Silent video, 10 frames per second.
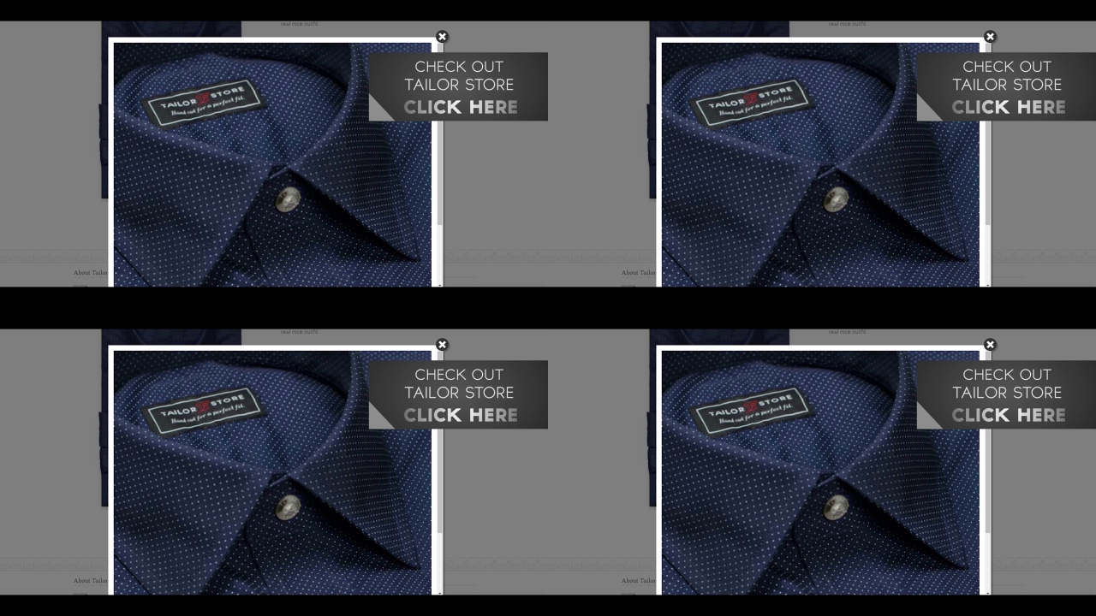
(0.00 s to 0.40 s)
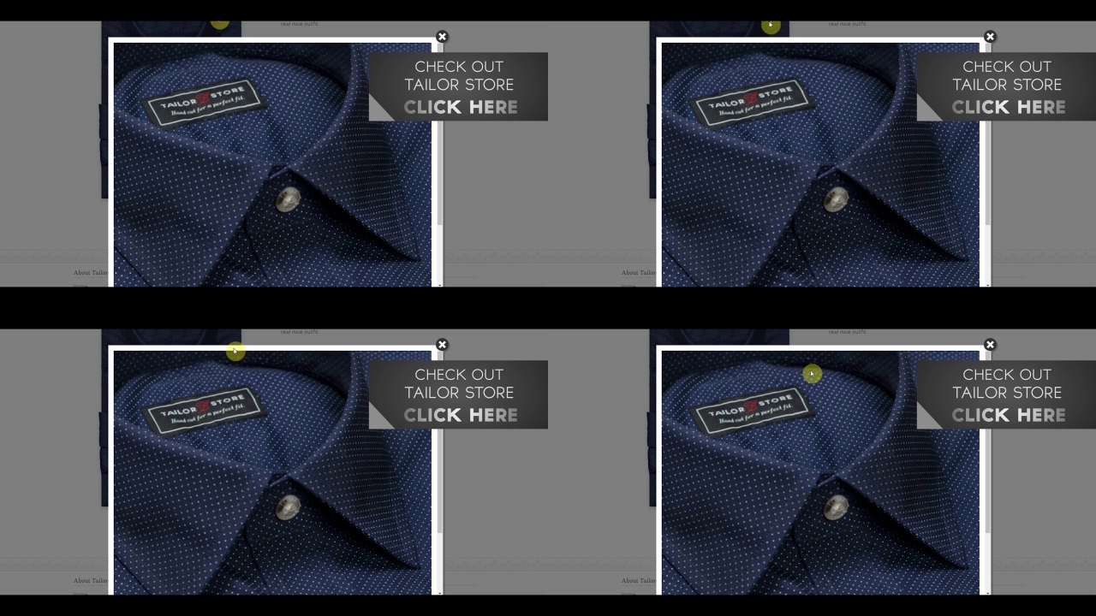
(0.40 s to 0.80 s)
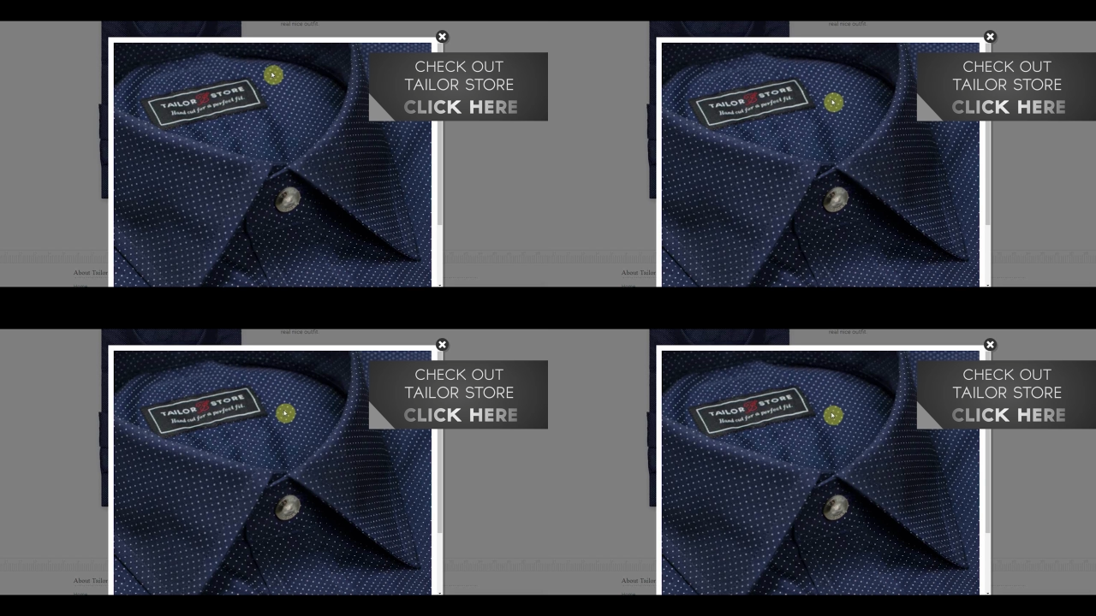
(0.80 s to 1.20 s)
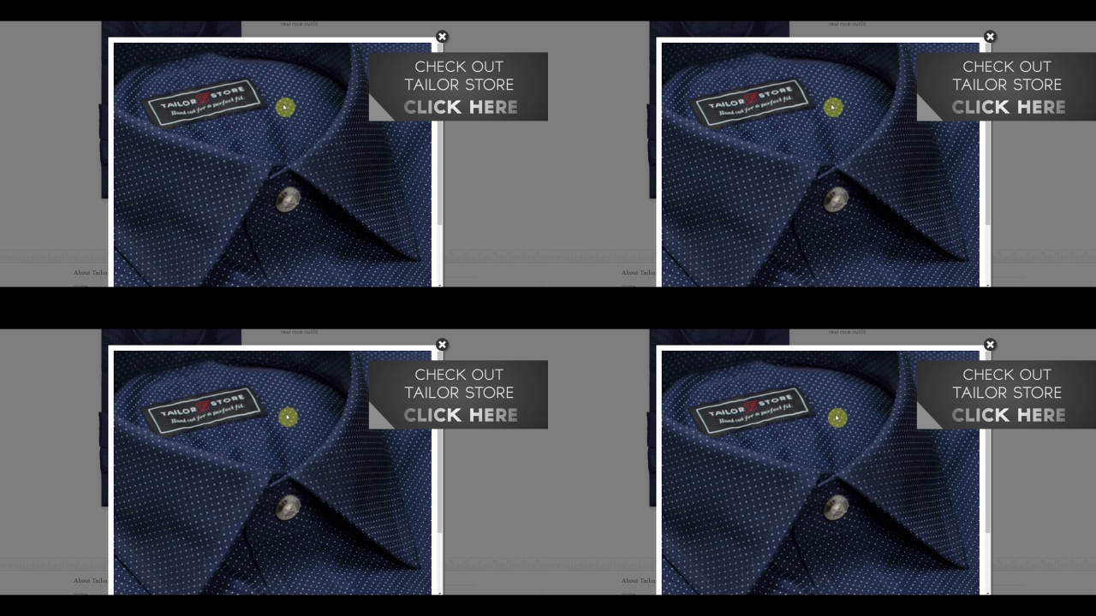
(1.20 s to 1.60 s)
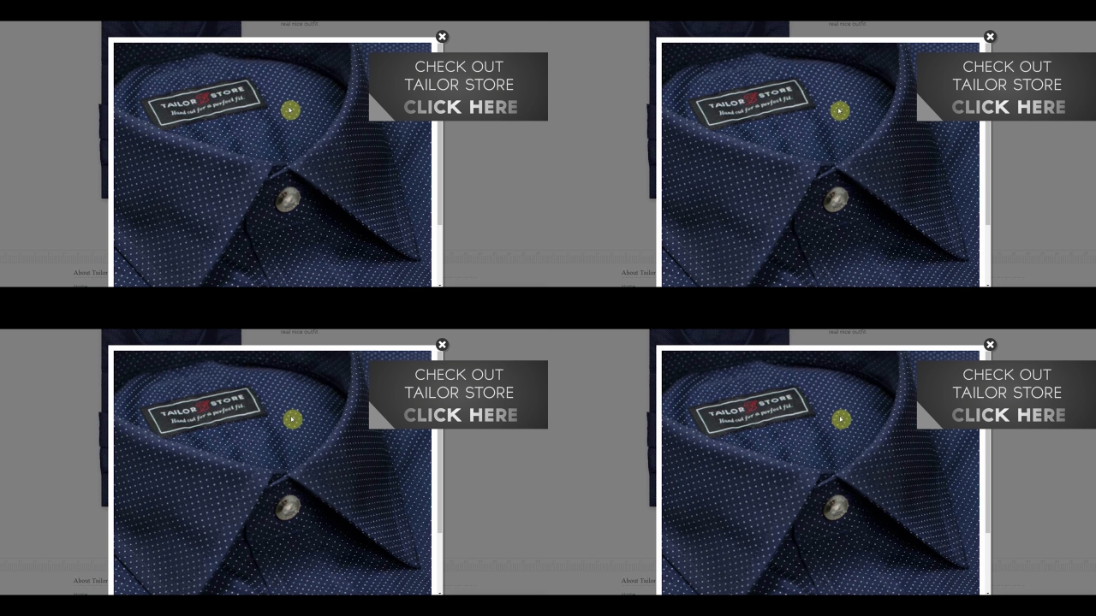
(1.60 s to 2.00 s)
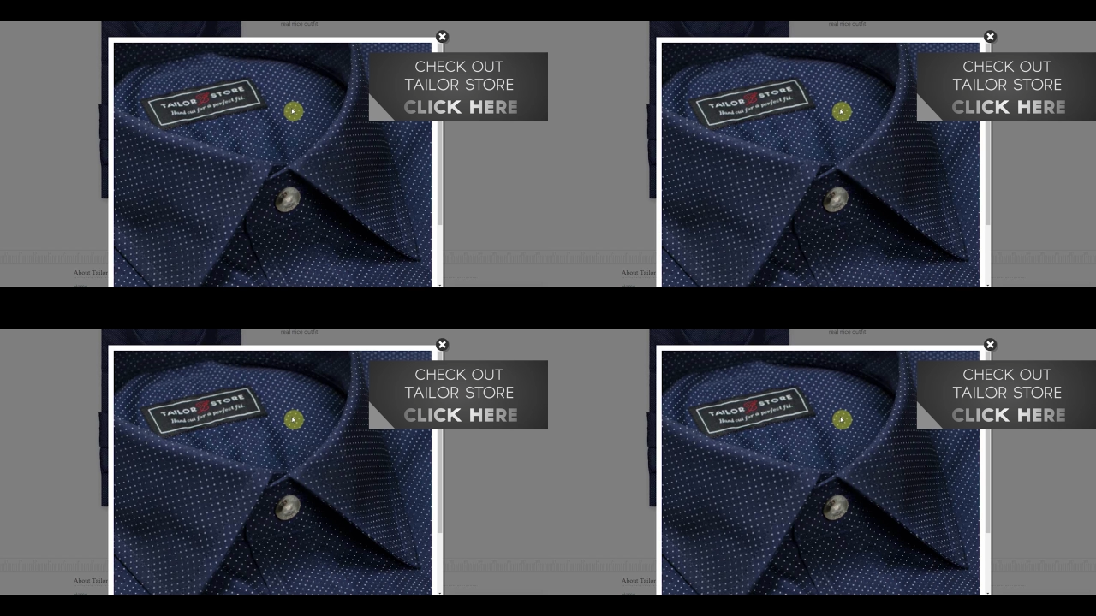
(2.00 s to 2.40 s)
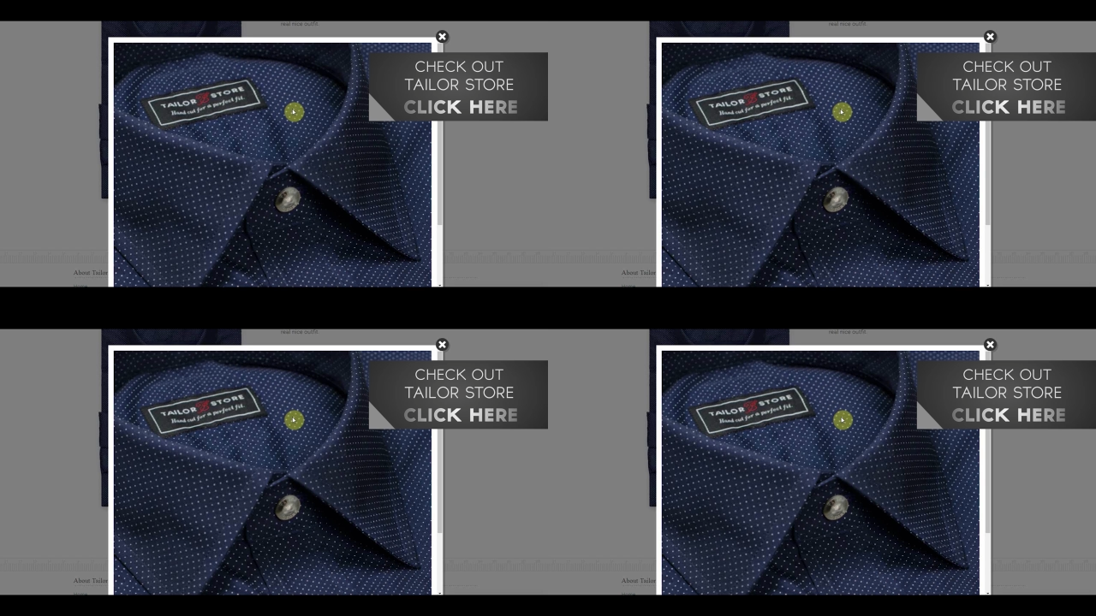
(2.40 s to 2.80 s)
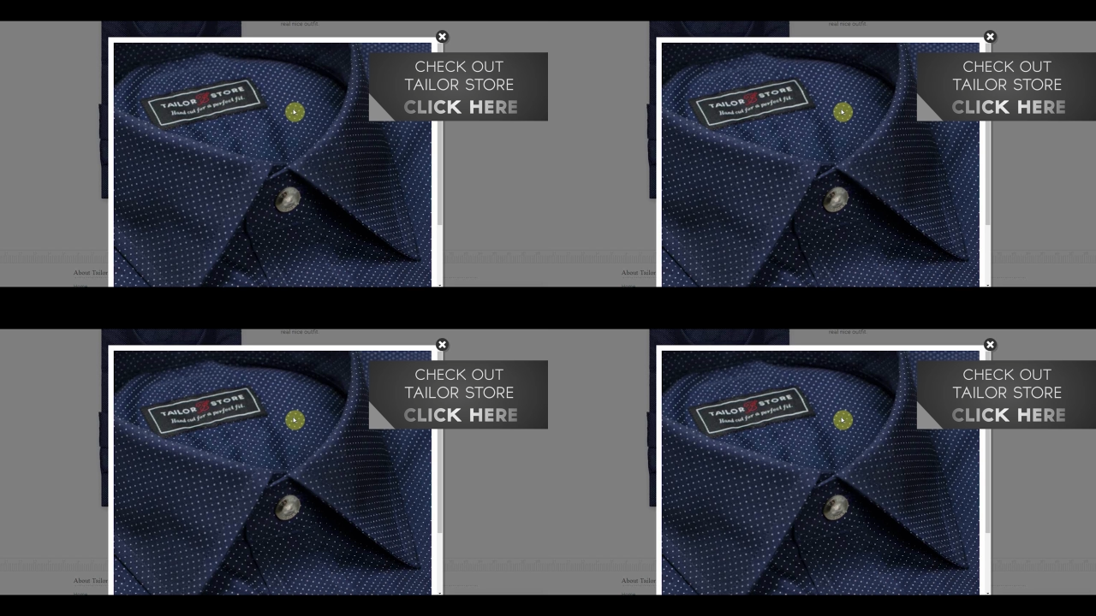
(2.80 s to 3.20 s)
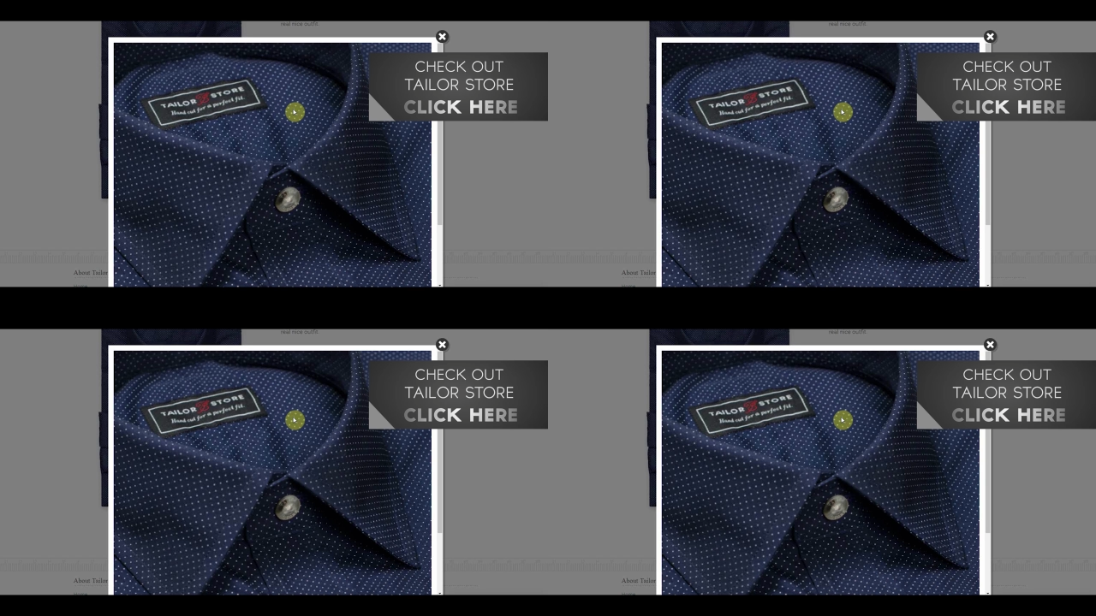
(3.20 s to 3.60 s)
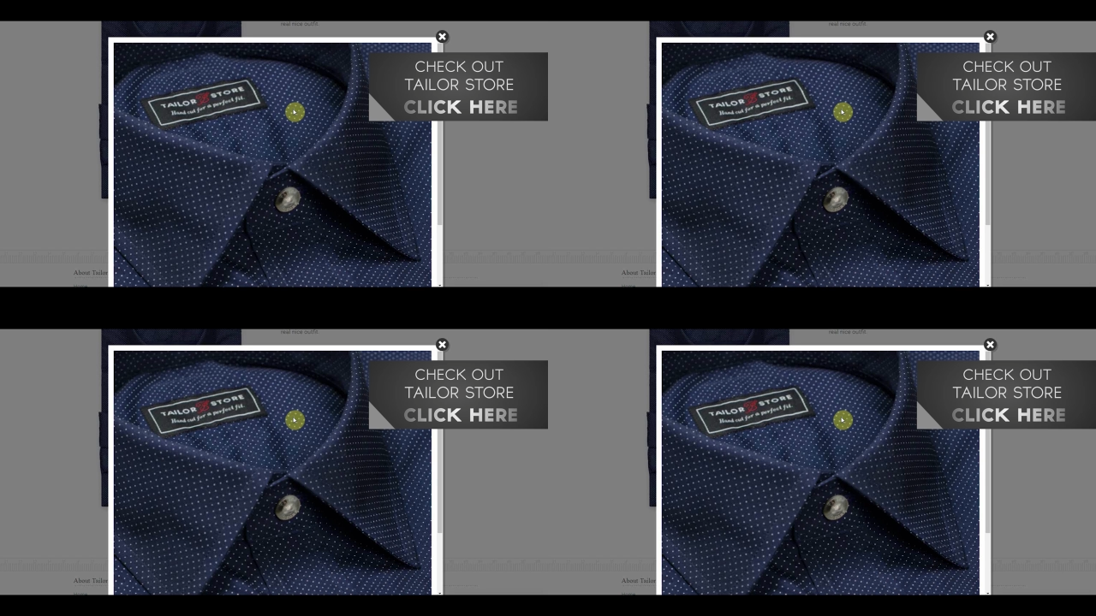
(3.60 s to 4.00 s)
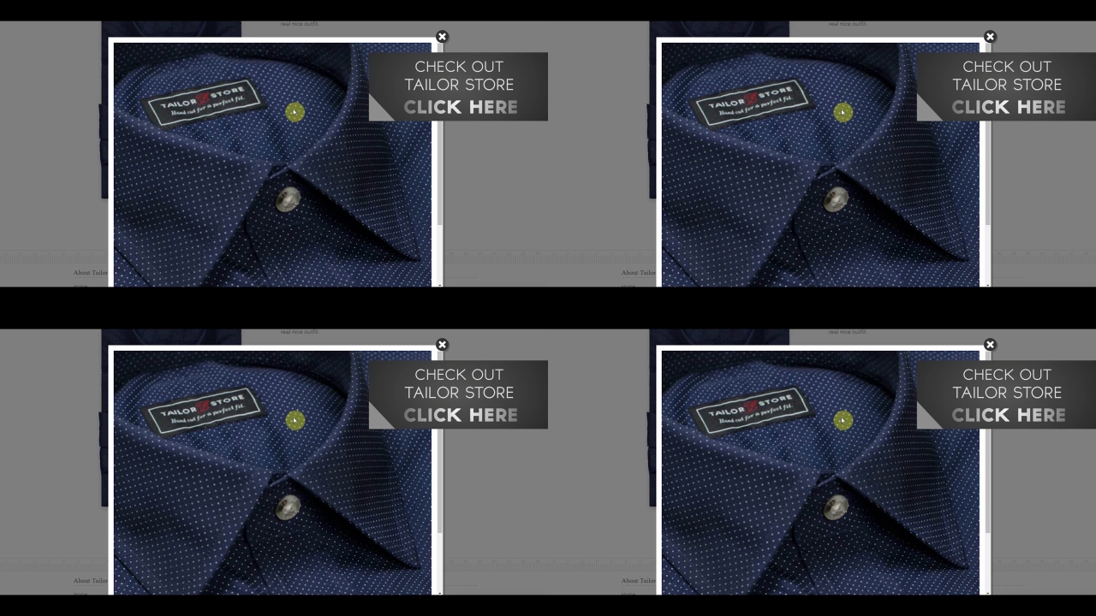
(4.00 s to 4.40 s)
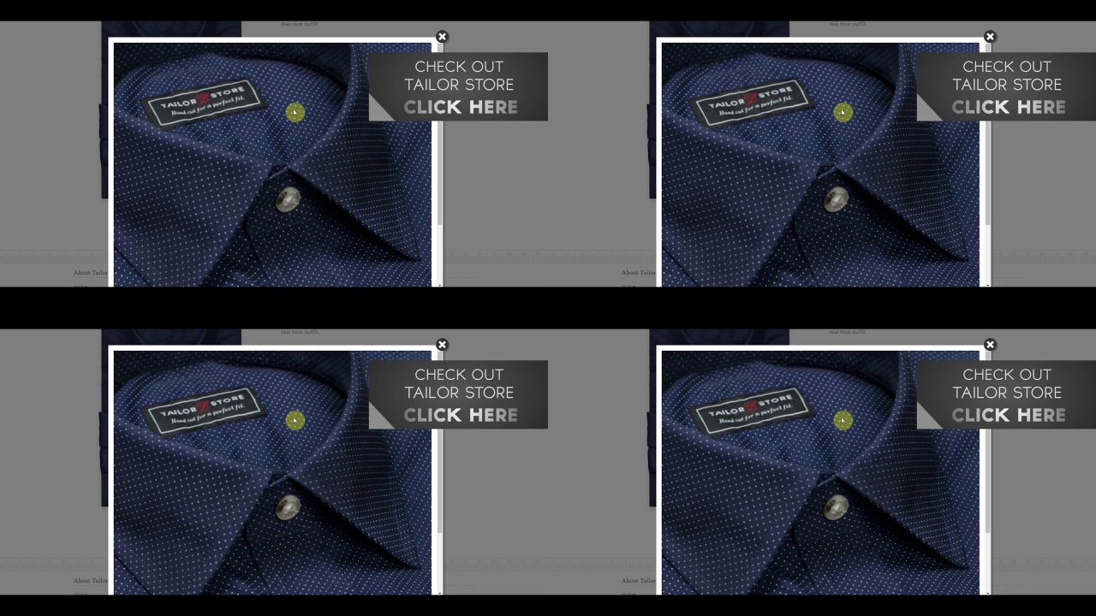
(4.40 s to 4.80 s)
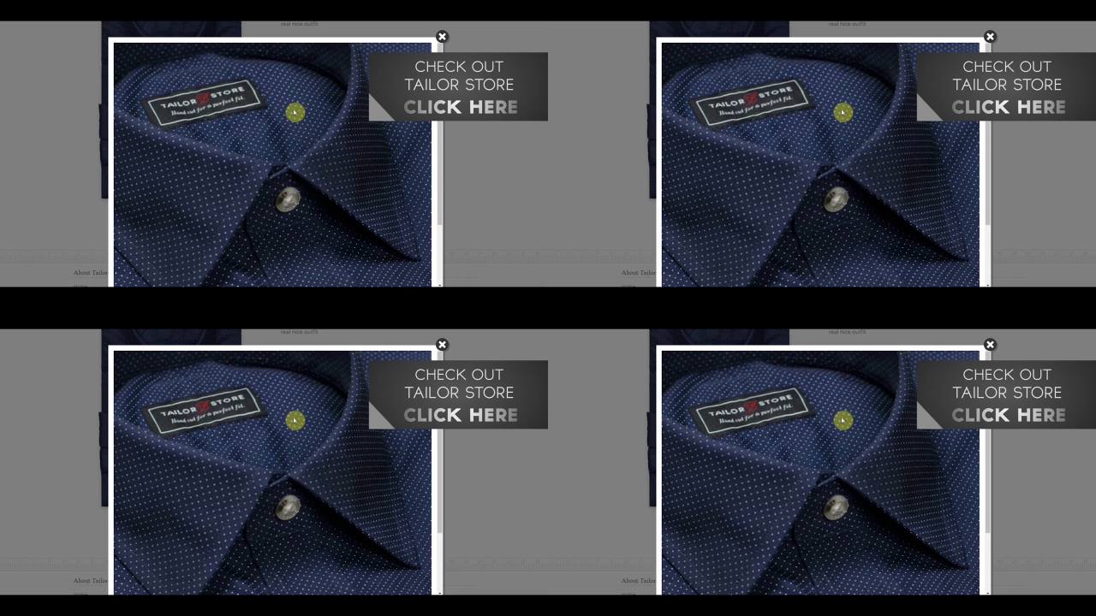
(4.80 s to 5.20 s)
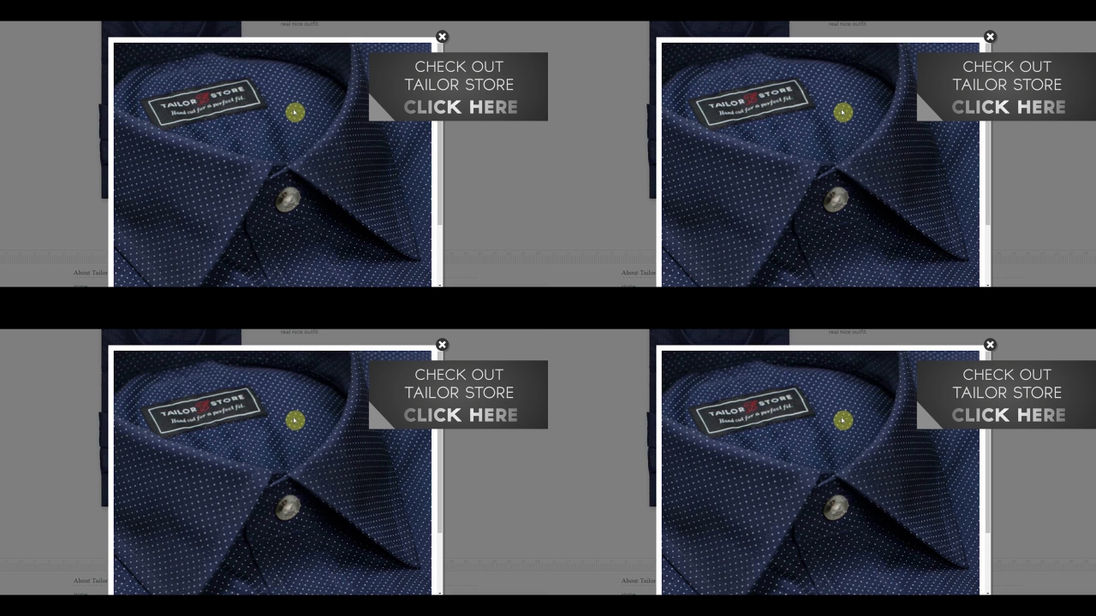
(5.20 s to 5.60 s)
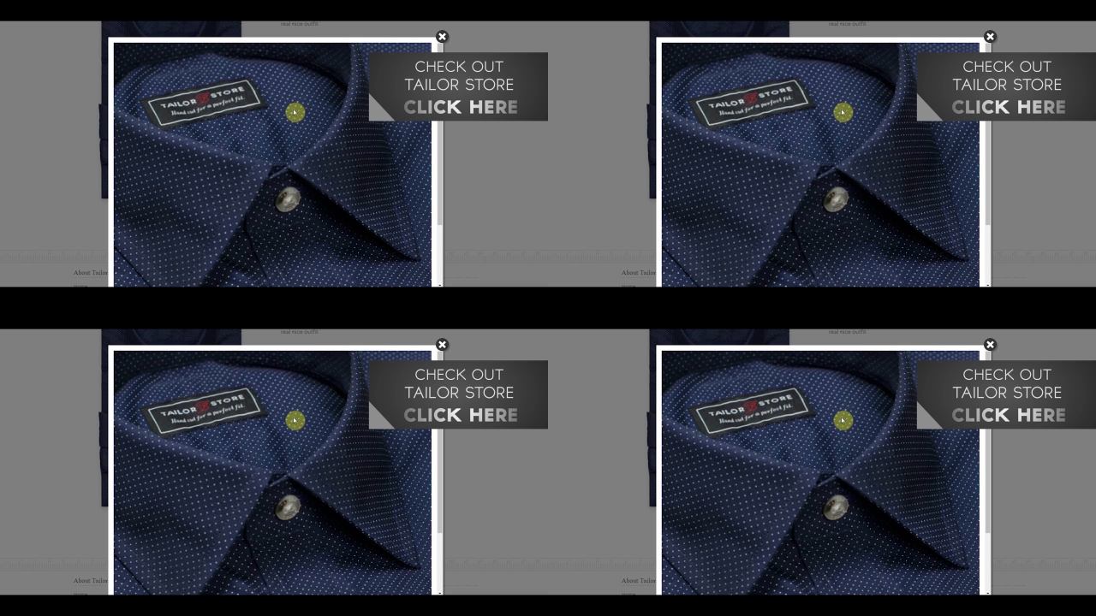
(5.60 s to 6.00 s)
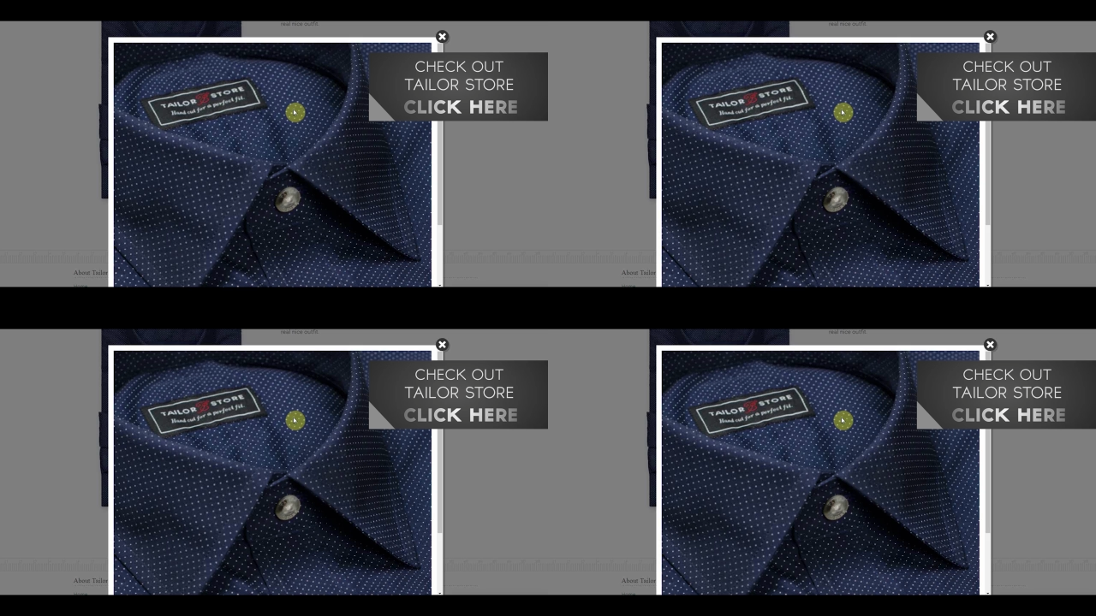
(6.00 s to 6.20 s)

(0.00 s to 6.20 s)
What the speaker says: Nobody's mouth can be seen.